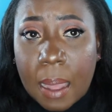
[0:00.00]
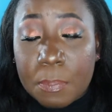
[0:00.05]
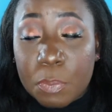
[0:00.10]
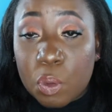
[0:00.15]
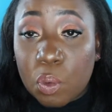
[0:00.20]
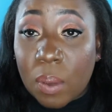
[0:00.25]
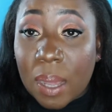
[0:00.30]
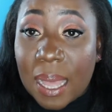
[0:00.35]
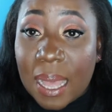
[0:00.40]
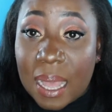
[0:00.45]

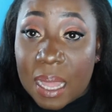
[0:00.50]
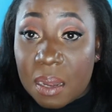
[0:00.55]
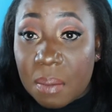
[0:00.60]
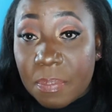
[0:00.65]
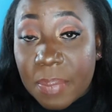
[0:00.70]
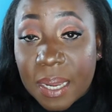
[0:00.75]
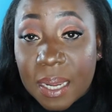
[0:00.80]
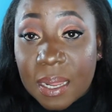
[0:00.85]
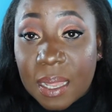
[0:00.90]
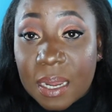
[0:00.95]
You can
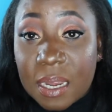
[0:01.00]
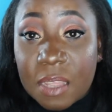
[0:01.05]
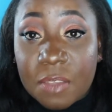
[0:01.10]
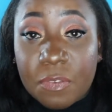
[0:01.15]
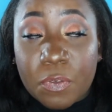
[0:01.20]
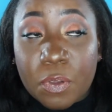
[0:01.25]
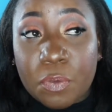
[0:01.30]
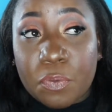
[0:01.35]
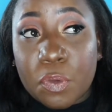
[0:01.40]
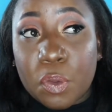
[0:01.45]
build on
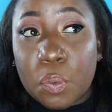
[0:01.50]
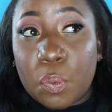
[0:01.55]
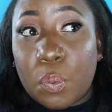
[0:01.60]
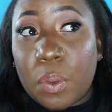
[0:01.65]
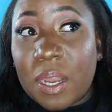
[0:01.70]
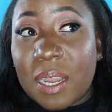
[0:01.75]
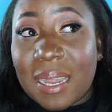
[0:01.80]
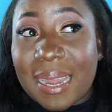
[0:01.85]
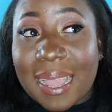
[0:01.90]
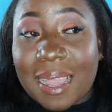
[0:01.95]
it if you
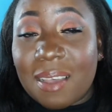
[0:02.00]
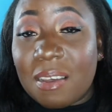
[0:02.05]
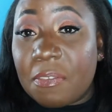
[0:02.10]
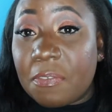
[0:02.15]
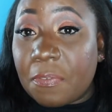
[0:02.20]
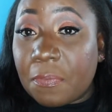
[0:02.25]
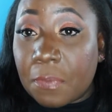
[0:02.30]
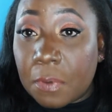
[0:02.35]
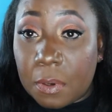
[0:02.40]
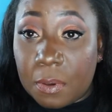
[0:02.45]
want like a
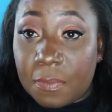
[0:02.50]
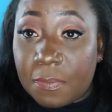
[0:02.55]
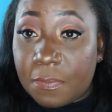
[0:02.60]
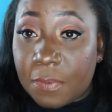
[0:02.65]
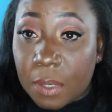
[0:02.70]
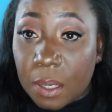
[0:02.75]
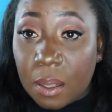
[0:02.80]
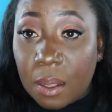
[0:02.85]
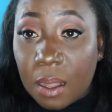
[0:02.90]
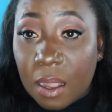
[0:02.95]

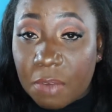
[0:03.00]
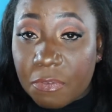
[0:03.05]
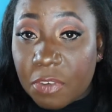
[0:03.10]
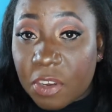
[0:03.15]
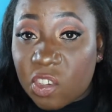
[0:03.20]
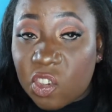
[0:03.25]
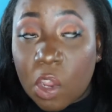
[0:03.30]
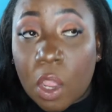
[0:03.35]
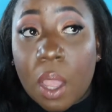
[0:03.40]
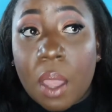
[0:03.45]
full
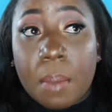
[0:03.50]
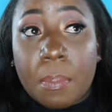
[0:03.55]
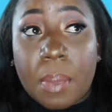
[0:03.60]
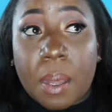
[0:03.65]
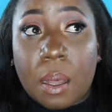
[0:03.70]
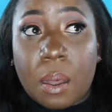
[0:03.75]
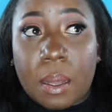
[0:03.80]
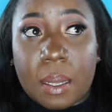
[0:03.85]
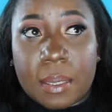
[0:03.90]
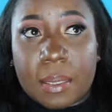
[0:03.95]
coverage,
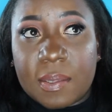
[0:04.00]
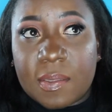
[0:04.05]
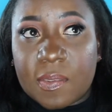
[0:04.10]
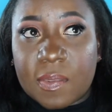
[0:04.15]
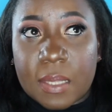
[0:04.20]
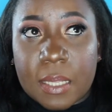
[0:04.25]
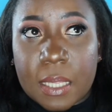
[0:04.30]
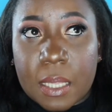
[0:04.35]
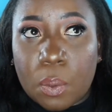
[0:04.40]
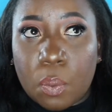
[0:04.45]
but honestly,